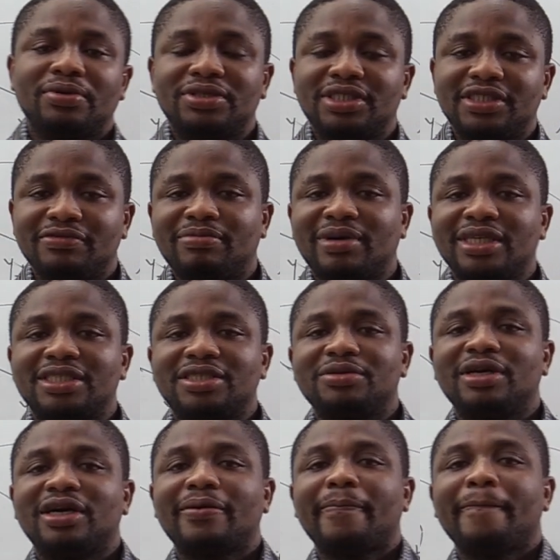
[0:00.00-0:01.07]
positive
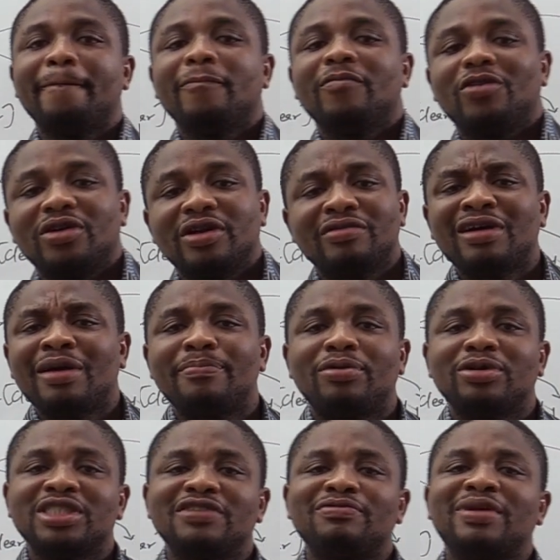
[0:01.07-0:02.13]
bacteria. For the
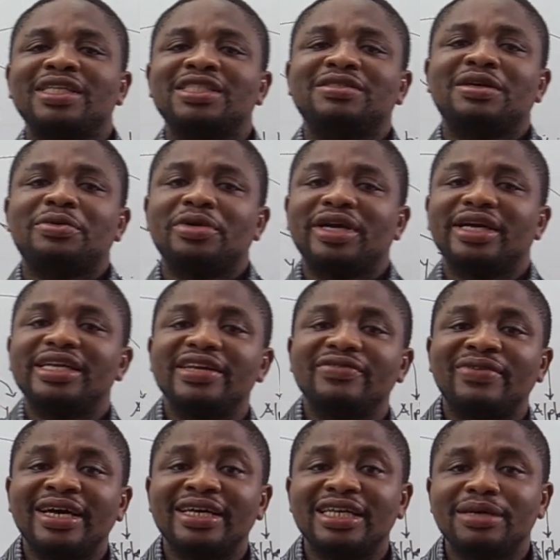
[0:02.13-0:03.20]
gram positive bacteria, we can
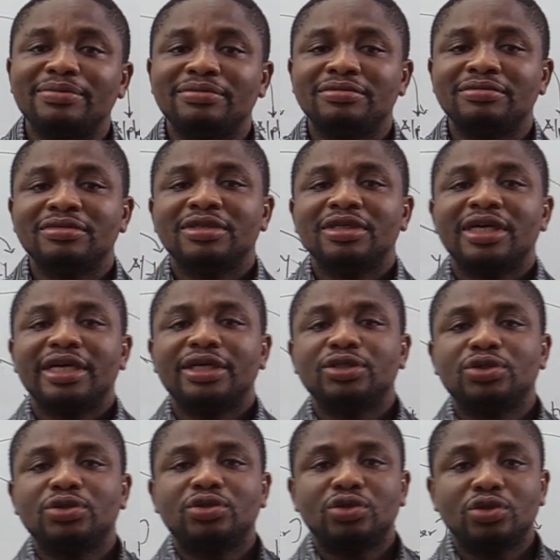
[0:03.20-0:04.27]
divide them
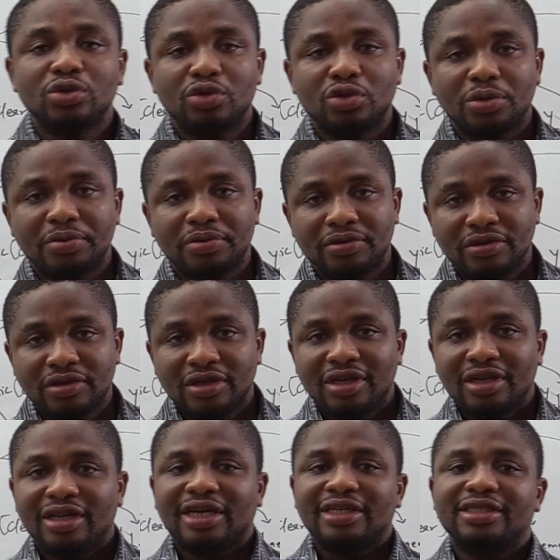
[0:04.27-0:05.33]
into two groups.
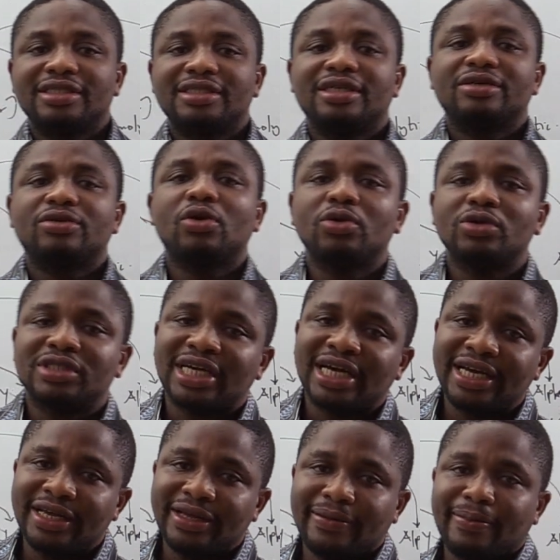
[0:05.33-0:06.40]
That is the
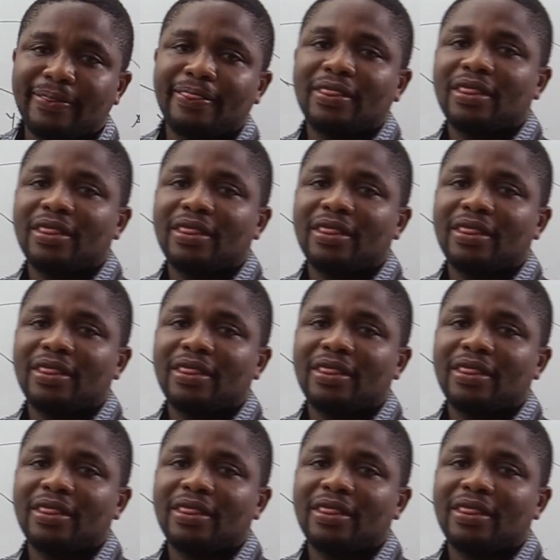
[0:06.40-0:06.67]
cocci